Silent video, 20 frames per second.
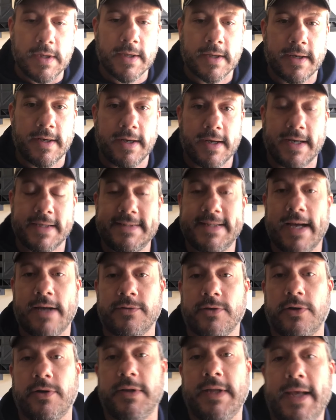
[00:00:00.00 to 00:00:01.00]
I
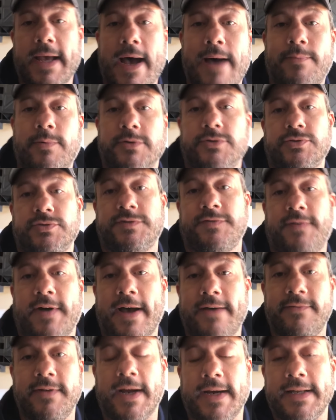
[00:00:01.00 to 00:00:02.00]
downloaded the app, which was
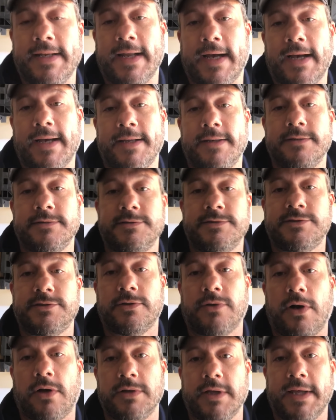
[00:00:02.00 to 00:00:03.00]
$5.99,
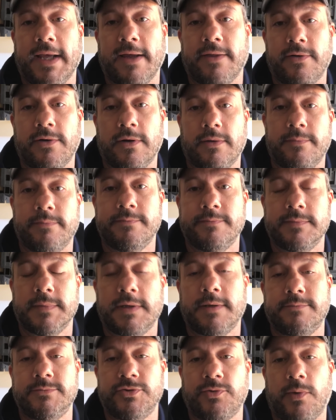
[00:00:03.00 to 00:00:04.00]
so altogether I'm
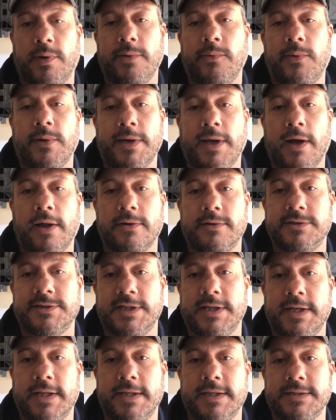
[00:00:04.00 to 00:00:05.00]
$21
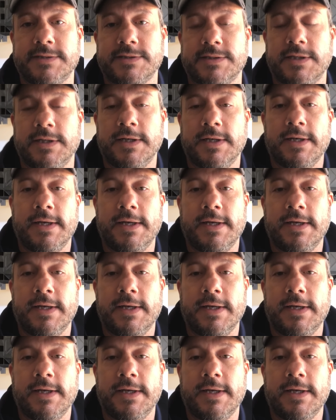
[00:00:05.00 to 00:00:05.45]
into this,